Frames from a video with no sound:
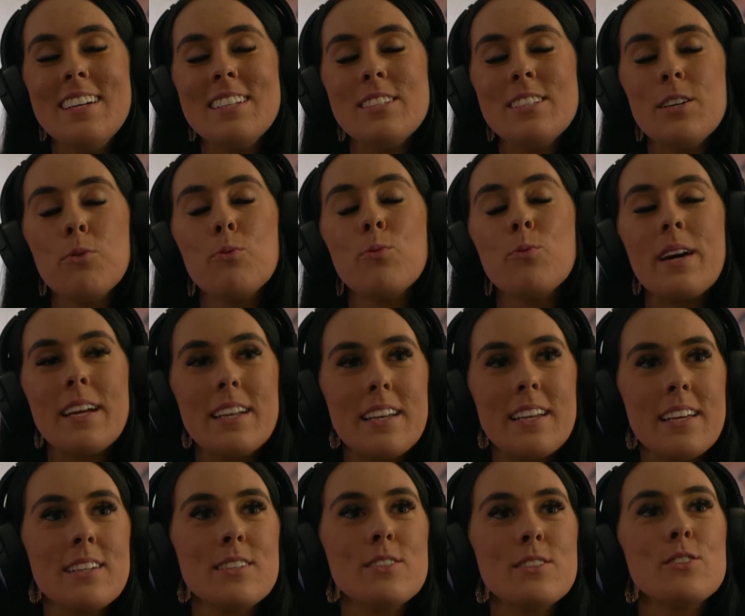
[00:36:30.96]
to
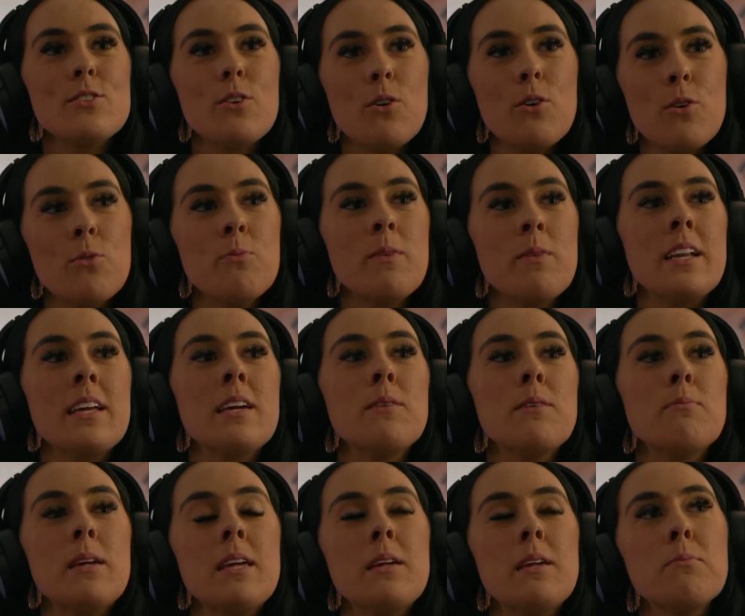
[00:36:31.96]
witness so many
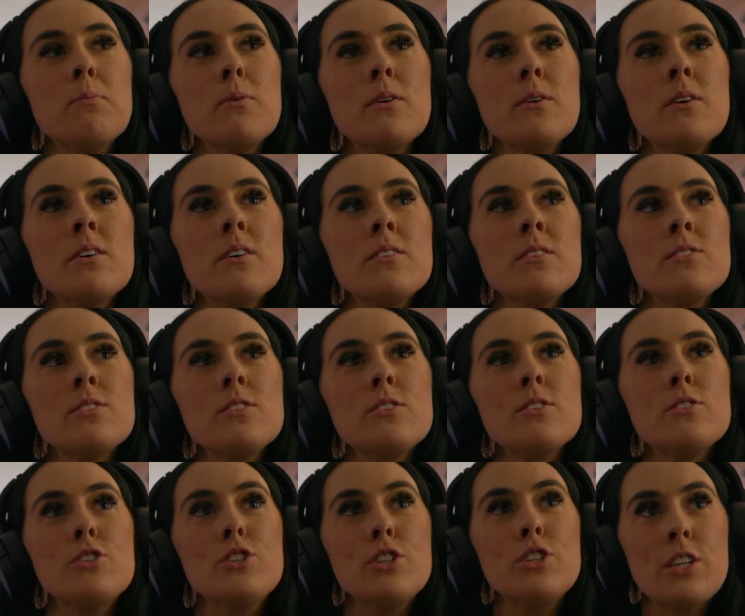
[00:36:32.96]
people's
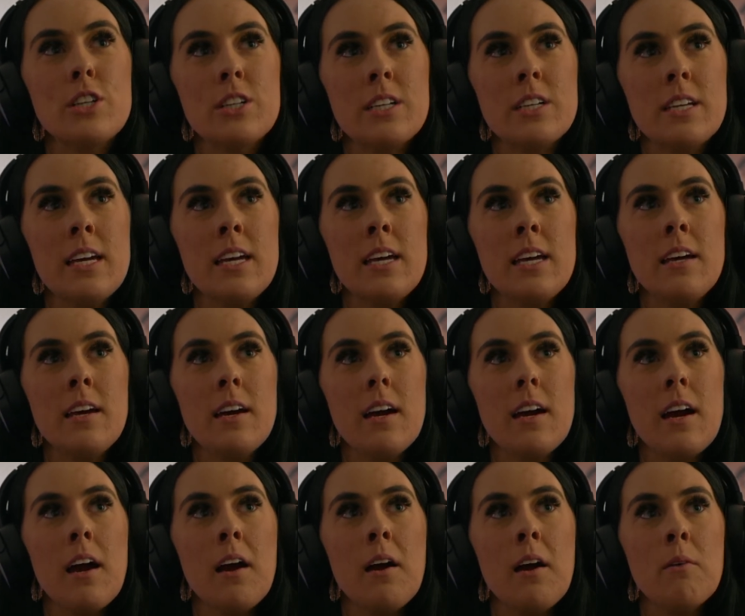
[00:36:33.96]
journey,
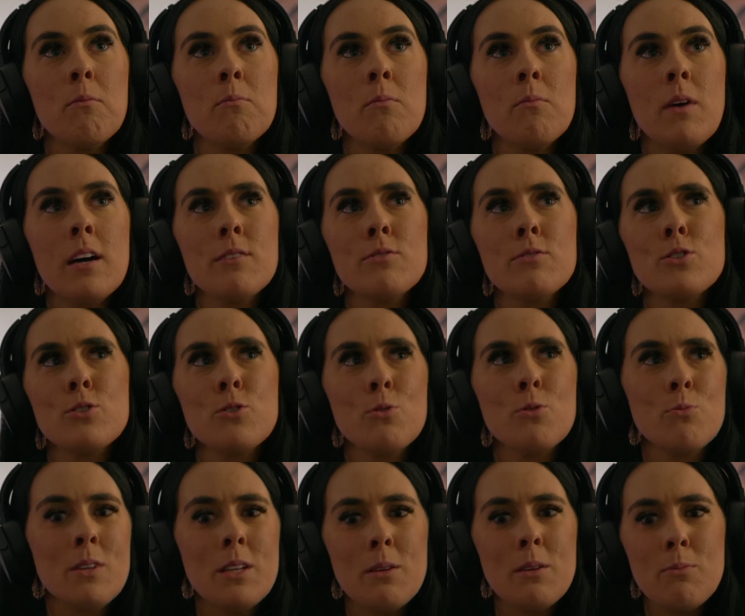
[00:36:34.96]
have so
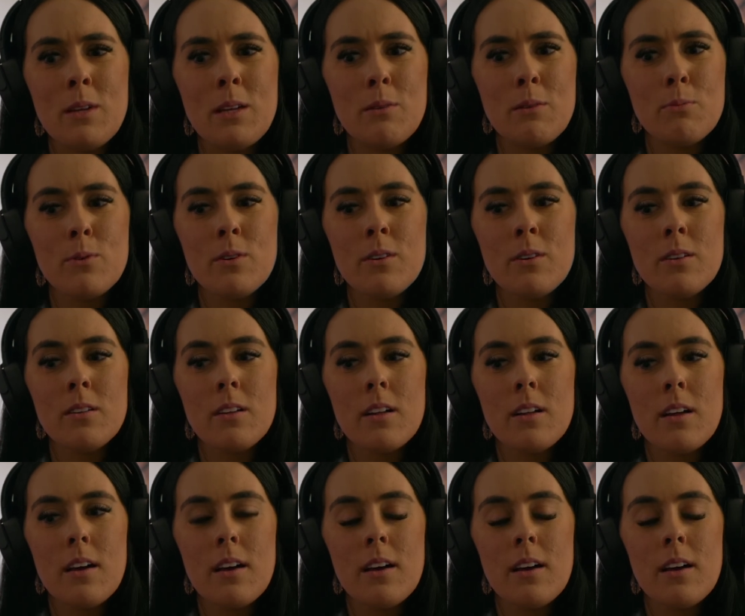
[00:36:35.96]
many people